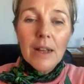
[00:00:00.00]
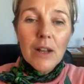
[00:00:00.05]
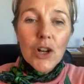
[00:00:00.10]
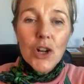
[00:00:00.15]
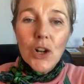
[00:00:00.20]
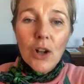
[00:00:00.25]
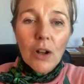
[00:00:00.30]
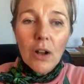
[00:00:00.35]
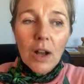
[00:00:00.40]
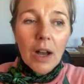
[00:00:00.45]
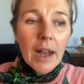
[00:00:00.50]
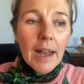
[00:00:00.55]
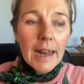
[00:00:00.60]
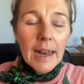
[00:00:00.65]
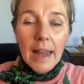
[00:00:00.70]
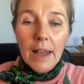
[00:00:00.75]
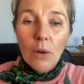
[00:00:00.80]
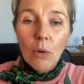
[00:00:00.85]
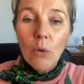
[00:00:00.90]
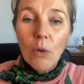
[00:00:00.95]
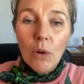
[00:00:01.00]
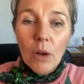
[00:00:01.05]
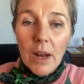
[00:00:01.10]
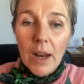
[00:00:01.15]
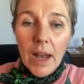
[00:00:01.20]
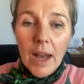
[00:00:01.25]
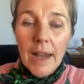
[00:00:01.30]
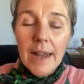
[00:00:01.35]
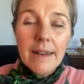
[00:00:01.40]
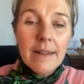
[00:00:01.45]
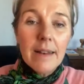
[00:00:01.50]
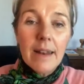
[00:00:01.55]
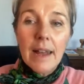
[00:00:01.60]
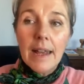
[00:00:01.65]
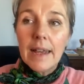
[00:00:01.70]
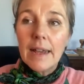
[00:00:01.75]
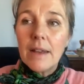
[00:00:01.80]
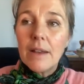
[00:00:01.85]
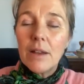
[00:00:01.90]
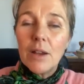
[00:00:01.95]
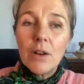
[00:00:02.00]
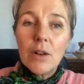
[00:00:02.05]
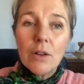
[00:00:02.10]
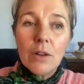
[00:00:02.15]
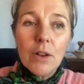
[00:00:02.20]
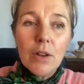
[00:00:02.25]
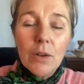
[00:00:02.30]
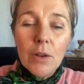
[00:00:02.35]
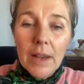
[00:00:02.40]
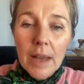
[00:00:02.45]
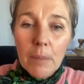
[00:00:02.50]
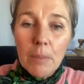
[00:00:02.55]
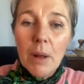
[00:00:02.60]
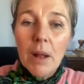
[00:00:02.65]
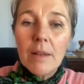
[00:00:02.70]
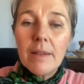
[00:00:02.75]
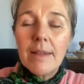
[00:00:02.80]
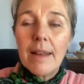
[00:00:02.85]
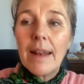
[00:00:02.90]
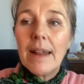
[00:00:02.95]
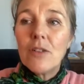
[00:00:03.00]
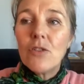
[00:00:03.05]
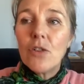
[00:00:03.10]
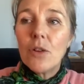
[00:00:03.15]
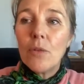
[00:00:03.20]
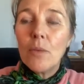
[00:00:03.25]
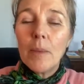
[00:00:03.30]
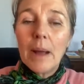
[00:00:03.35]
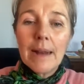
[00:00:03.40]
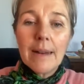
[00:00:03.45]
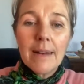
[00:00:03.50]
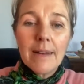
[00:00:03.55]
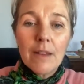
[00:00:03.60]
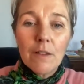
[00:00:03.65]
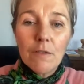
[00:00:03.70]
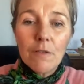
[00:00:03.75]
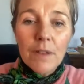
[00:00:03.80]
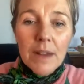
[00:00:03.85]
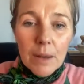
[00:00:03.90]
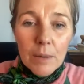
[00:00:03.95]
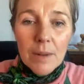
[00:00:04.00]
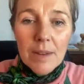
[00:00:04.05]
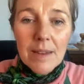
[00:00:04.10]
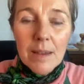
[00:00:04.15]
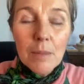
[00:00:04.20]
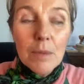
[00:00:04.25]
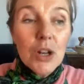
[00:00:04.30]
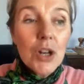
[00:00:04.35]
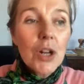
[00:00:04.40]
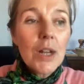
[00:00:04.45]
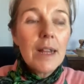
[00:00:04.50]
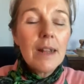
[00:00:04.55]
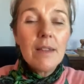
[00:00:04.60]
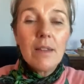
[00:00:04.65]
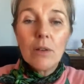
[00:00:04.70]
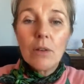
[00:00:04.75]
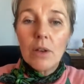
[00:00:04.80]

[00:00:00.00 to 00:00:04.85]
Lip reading: shungite, like orgonite, like, you can get pulsed electromagnetic frequency machines.